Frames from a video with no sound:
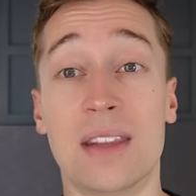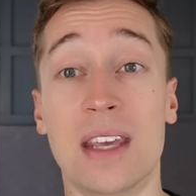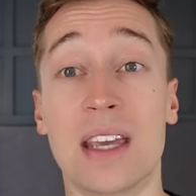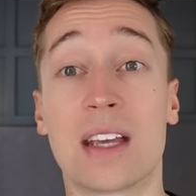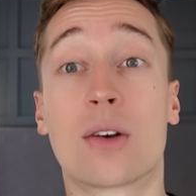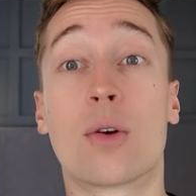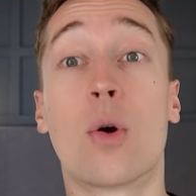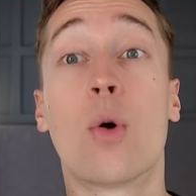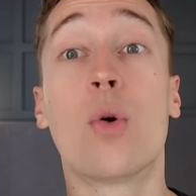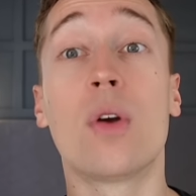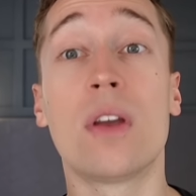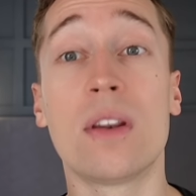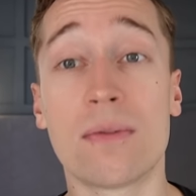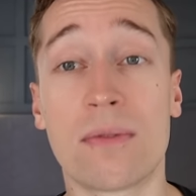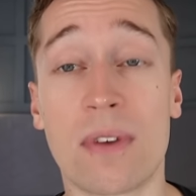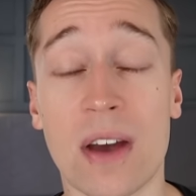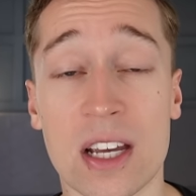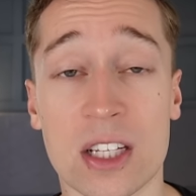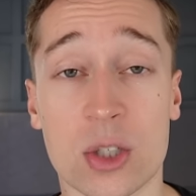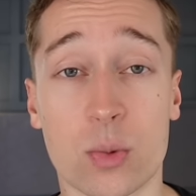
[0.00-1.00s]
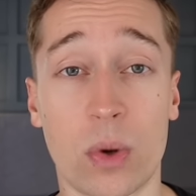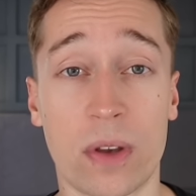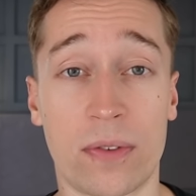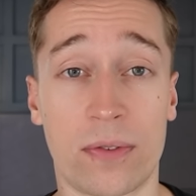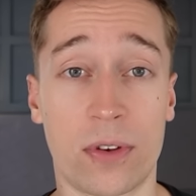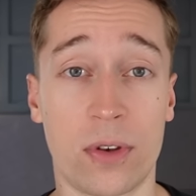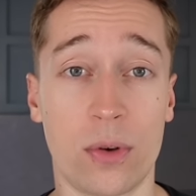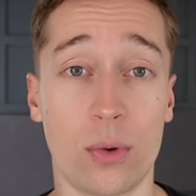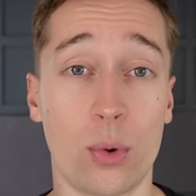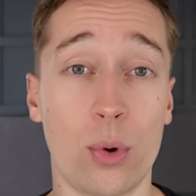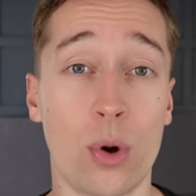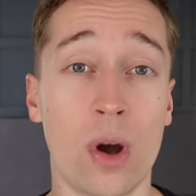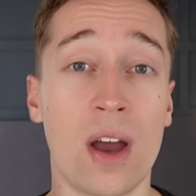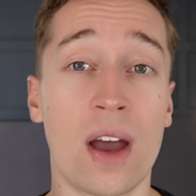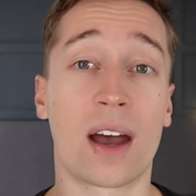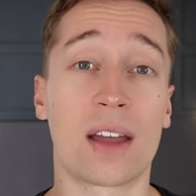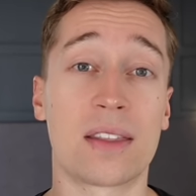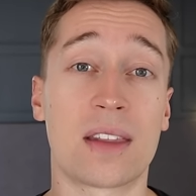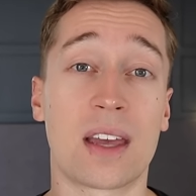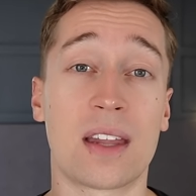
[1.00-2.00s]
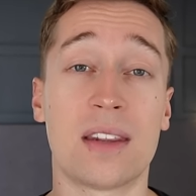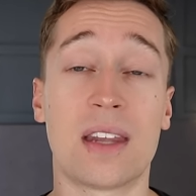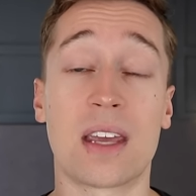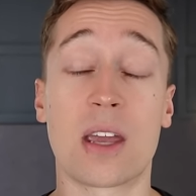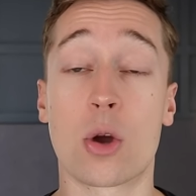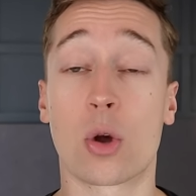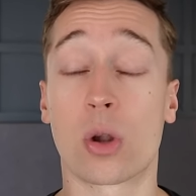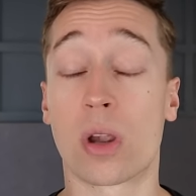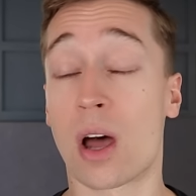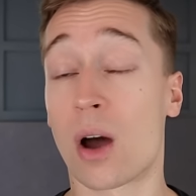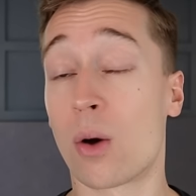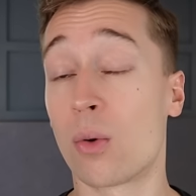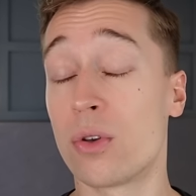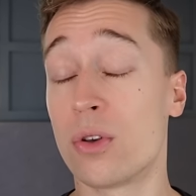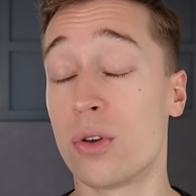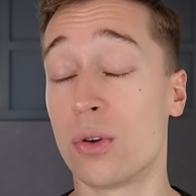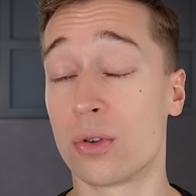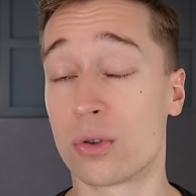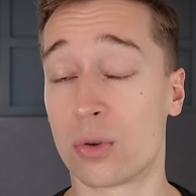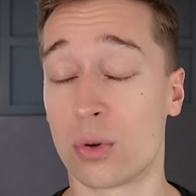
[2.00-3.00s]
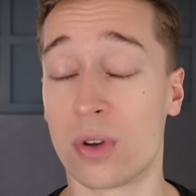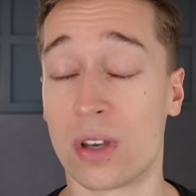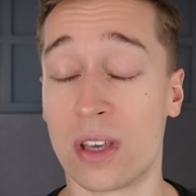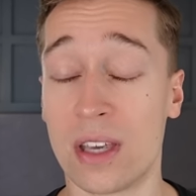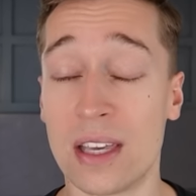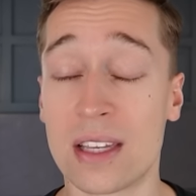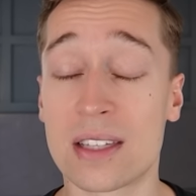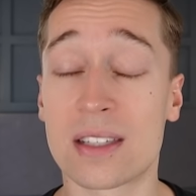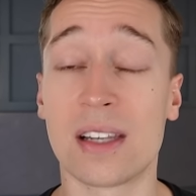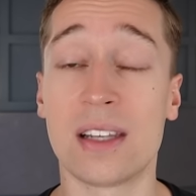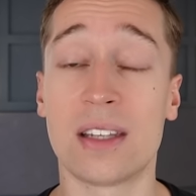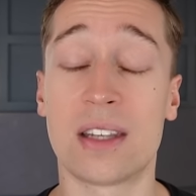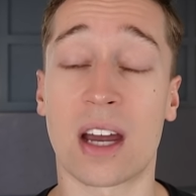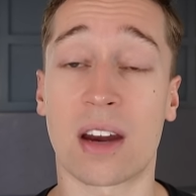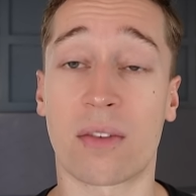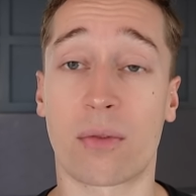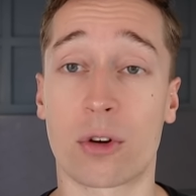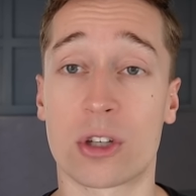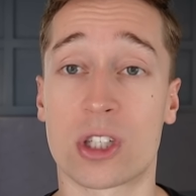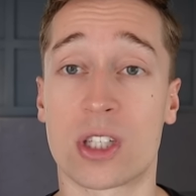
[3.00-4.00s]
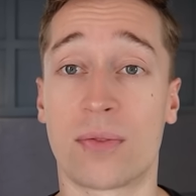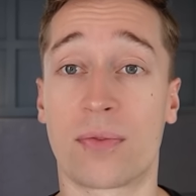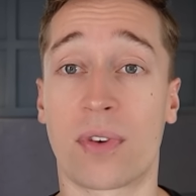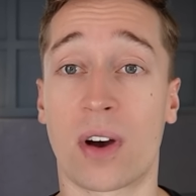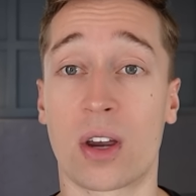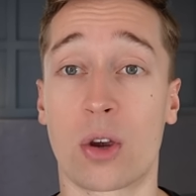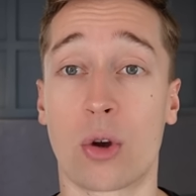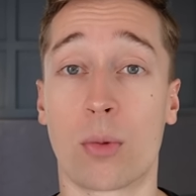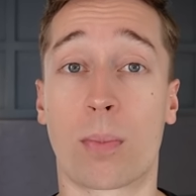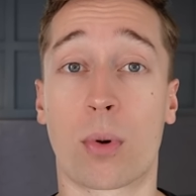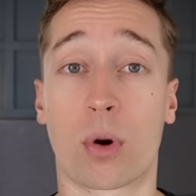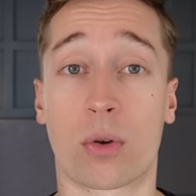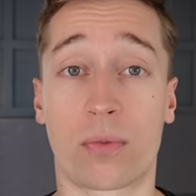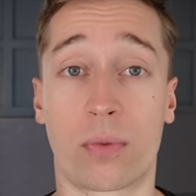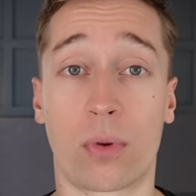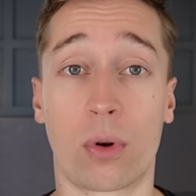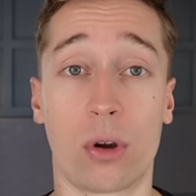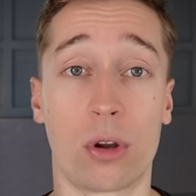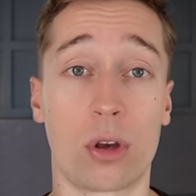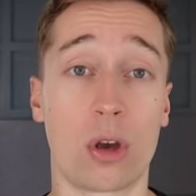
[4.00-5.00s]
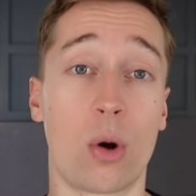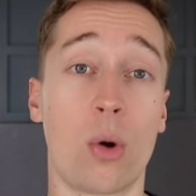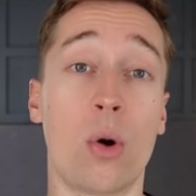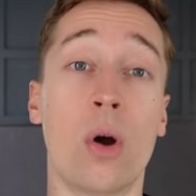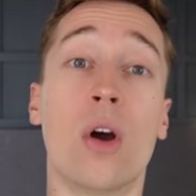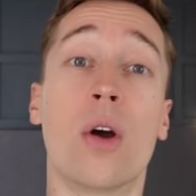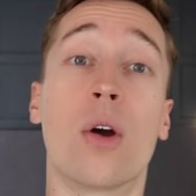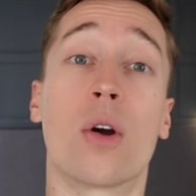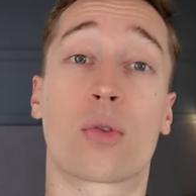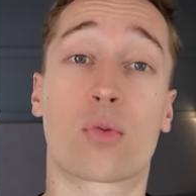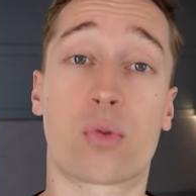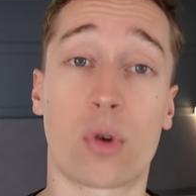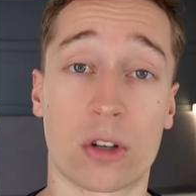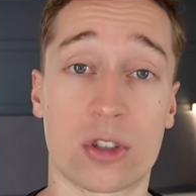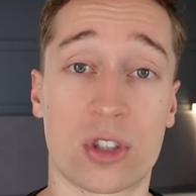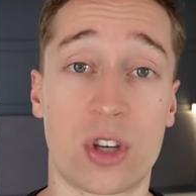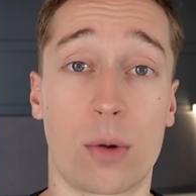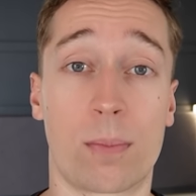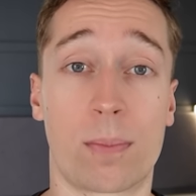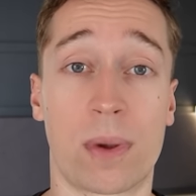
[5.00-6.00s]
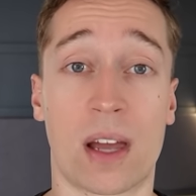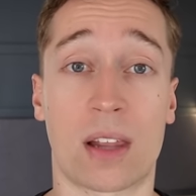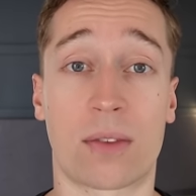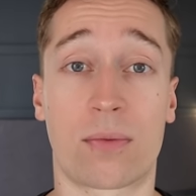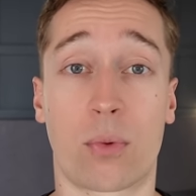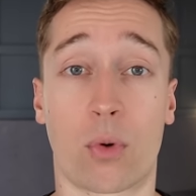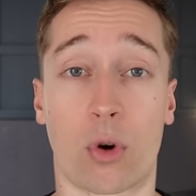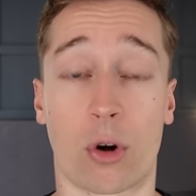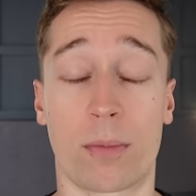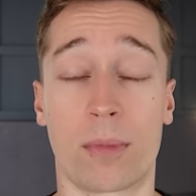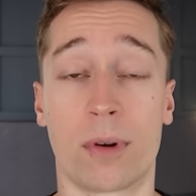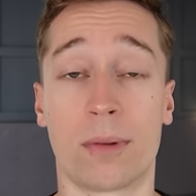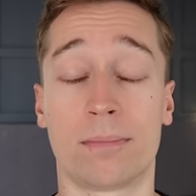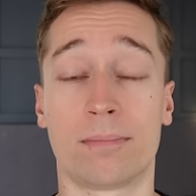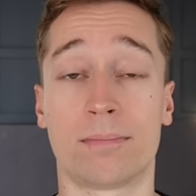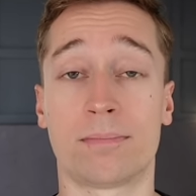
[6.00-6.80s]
they co-invest with you, and then they allow you to easily diversify your portfolio across their platform.